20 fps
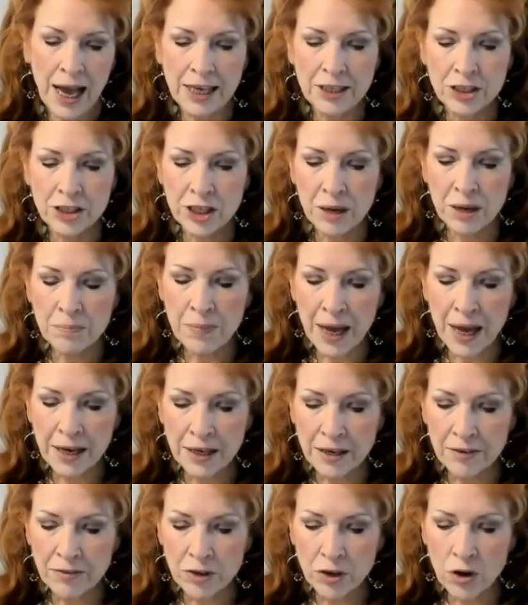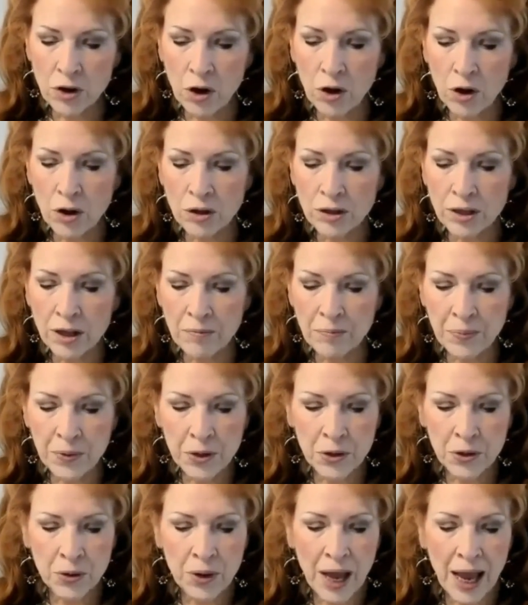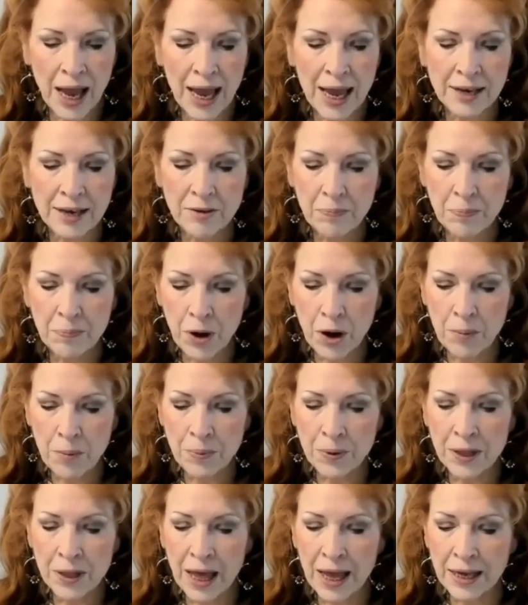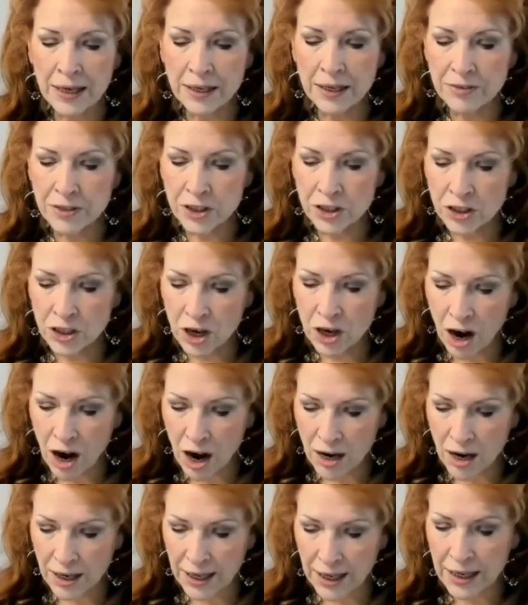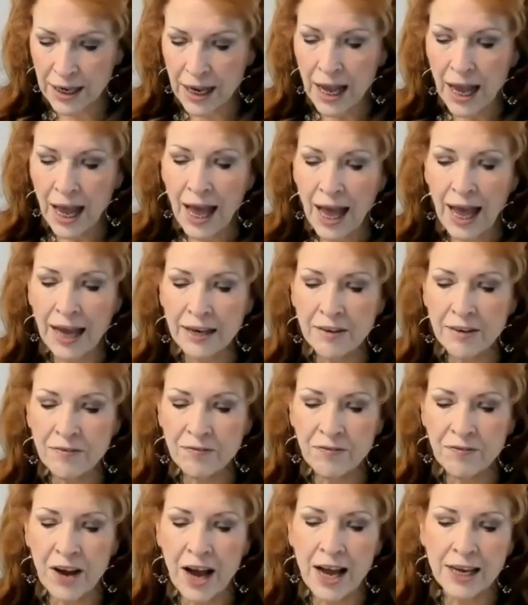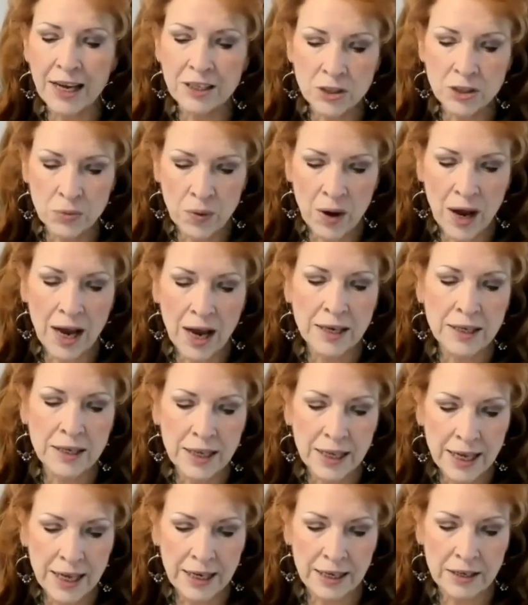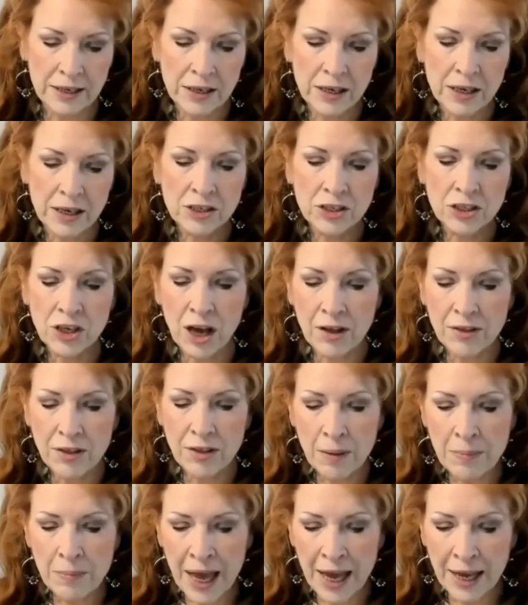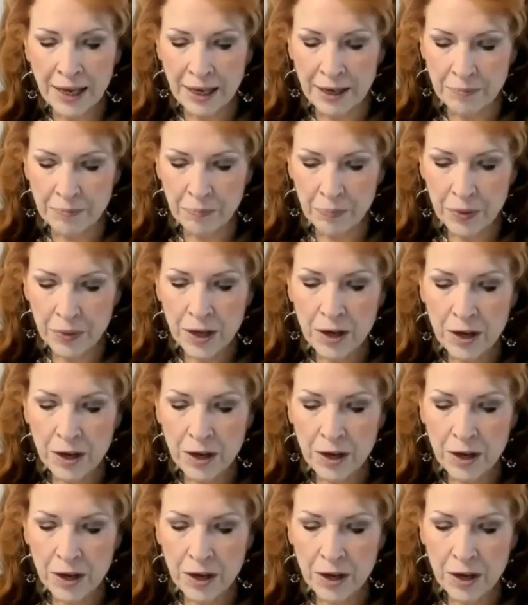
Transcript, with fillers: and shall make it of gold, of blue, and of purple, and of scarlet, and of fine twined linen Shall thou make it.